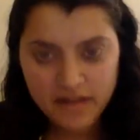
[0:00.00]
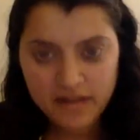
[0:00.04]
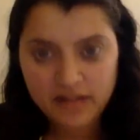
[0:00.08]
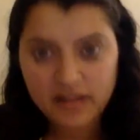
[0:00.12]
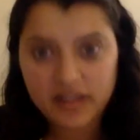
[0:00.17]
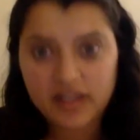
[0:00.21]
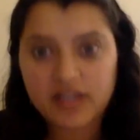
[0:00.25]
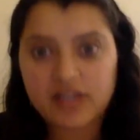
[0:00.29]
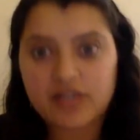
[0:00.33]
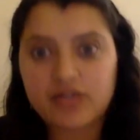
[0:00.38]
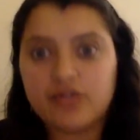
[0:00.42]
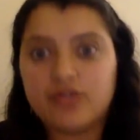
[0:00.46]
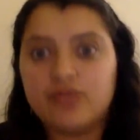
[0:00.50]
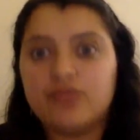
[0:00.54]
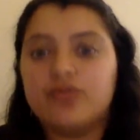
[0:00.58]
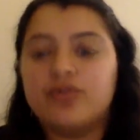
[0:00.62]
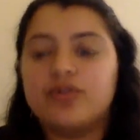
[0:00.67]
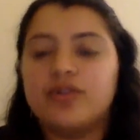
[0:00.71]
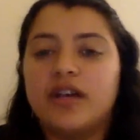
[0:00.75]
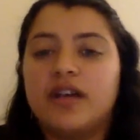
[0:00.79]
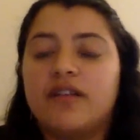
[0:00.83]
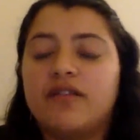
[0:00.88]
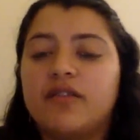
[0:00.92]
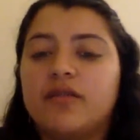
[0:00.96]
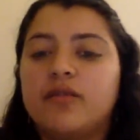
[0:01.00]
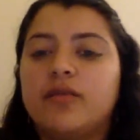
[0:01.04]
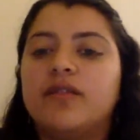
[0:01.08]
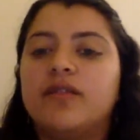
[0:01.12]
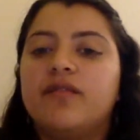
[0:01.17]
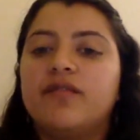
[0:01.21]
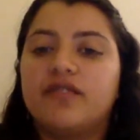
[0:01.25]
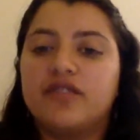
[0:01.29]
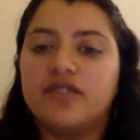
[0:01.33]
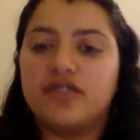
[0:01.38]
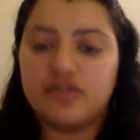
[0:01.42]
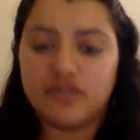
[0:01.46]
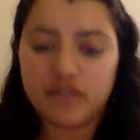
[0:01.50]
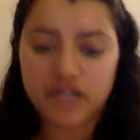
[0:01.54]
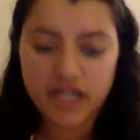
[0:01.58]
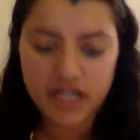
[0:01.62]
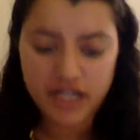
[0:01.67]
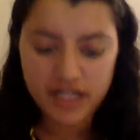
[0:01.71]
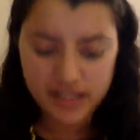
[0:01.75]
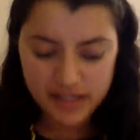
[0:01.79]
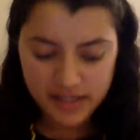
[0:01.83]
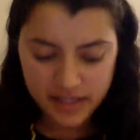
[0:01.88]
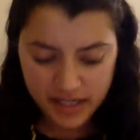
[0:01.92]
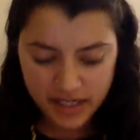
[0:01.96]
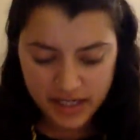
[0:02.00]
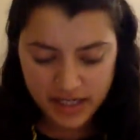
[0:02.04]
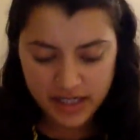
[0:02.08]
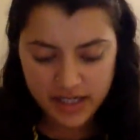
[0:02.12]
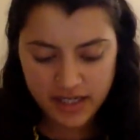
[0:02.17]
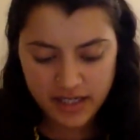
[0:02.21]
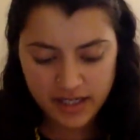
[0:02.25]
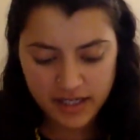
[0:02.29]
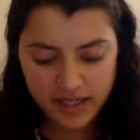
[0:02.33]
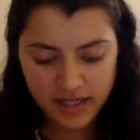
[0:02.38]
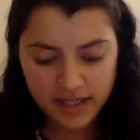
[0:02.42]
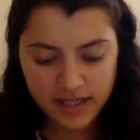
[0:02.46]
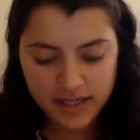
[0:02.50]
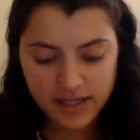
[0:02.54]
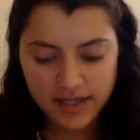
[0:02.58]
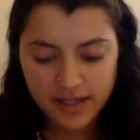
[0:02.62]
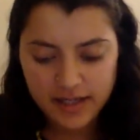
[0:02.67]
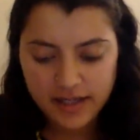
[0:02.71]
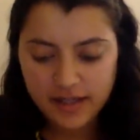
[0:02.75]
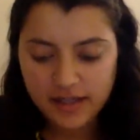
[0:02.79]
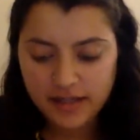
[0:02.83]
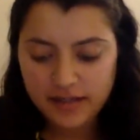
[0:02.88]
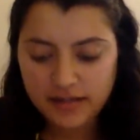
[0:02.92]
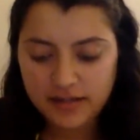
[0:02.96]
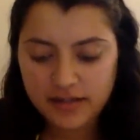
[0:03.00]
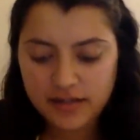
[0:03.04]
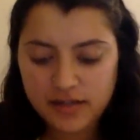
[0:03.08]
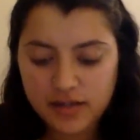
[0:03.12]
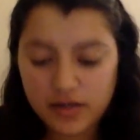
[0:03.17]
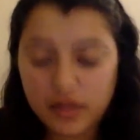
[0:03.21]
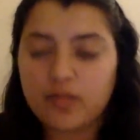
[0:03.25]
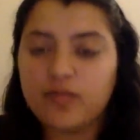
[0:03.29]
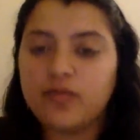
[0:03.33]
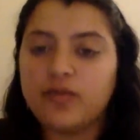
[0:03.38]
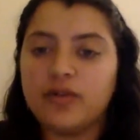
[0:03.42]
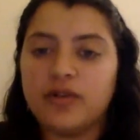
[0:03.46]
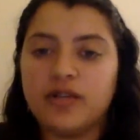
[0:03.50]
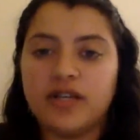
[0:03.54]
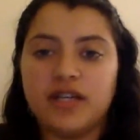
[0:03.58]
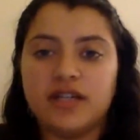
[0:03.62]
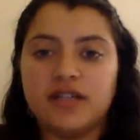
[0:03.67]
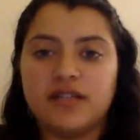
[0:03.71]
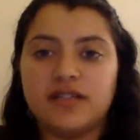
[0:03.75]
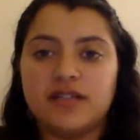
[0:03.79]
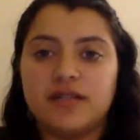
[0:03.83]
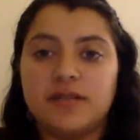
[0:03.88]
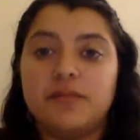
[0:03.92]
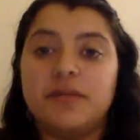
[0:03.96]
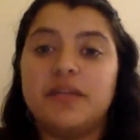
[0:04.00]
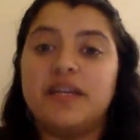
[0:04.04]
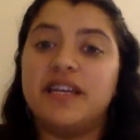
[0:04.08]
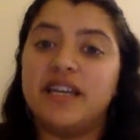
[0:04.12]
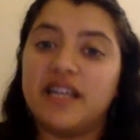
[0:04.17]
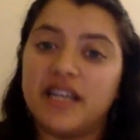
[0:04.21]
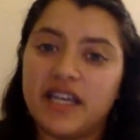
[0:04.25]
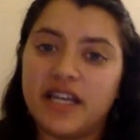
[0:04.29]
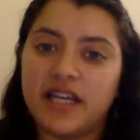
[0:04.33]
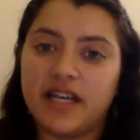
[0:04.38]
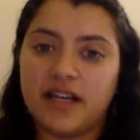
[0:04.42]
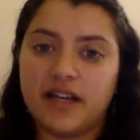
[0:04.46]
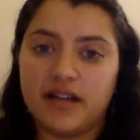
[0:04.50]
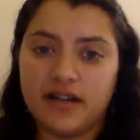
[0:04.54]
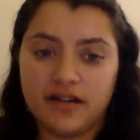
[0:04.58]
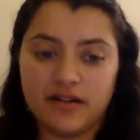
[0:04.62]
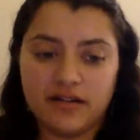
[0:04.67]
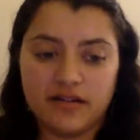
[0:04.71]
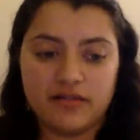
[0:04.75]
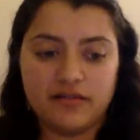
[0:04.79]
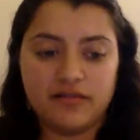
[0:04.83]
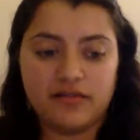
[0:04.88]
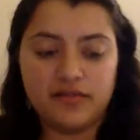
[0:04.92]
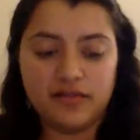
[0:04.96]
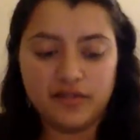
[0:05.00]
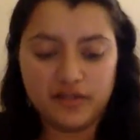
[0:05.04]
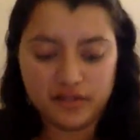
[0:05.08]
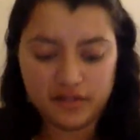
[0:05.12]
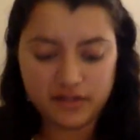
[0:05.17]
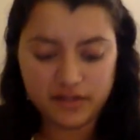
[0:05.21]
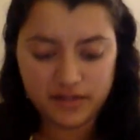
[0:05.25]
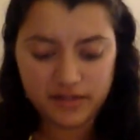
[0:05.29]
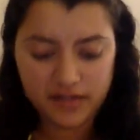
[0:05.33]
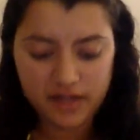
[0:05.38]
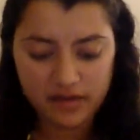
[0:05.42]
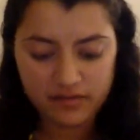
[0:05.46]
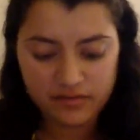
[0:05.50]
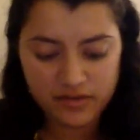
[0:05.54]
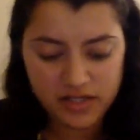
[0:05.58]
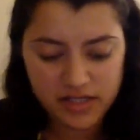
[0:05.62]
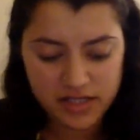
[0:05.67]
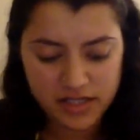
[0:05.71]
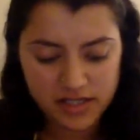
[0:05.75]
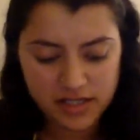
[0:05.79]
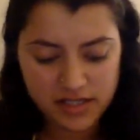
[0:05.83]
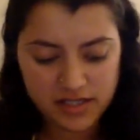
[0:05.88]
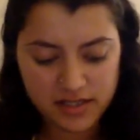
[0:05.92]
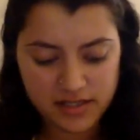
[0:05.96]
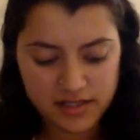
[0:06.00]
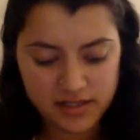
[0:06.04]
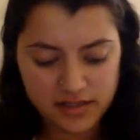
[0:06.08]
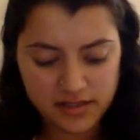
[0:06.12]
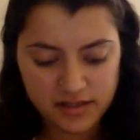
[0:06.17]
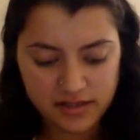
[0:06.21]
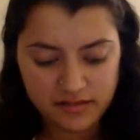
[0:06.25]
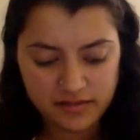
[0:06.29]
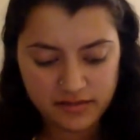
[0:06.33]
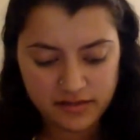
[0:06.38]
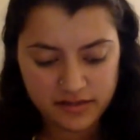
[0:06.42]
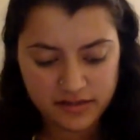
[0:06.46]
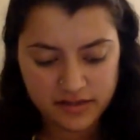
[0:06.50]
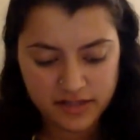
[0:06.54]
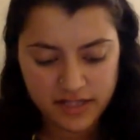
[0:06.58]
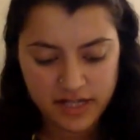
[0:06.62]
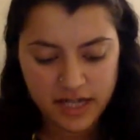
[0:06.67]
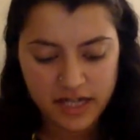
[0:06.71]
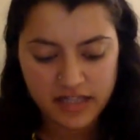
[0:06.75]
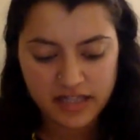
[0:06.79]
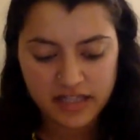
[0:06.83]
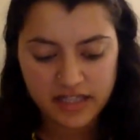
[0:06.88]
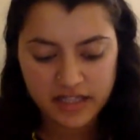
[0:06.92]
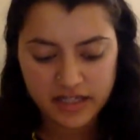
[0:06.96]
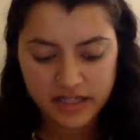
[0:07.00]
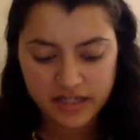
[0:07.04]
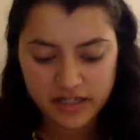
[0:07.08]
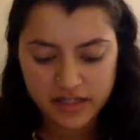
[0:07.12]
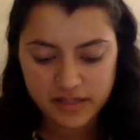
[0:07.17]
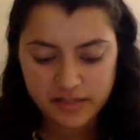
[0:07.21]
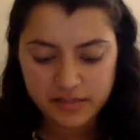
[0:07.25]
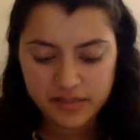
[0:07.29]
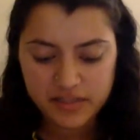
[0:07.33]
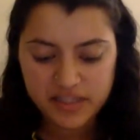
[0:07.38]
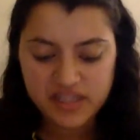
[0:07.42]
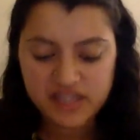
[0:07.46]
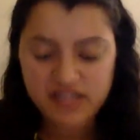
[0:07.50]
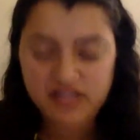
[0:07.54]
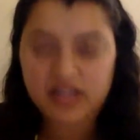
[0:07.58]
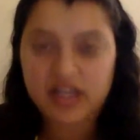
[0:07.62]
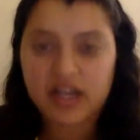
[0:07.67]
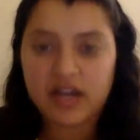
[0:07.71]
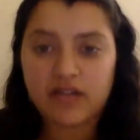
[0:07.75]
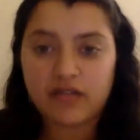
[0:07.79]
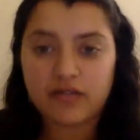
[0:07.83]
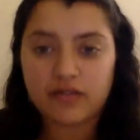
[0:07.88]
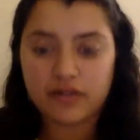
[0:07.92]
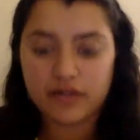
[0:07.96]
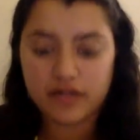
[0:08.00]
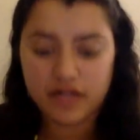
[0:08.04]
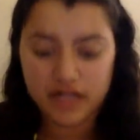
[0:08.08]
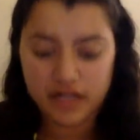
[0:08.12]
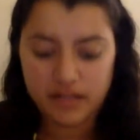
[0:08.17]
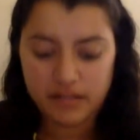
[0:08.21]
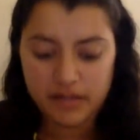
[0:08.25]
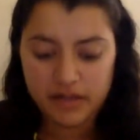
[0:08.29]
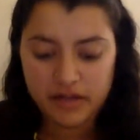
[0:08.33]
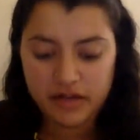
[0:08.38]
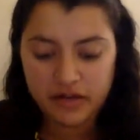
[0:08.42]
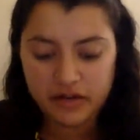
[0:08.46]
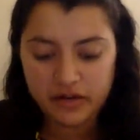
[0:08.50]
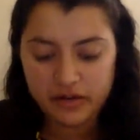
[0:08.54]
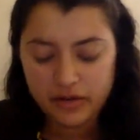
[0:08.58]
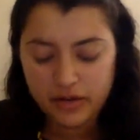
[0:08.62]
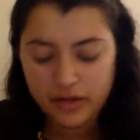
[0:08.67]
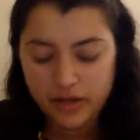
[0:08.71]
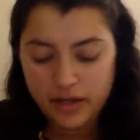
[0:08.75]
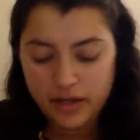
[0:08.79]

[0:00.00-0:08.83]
Thank you to everyone for joining today. This hopefully is the beginning of this conversation and definitely not the end. Please look out for an email,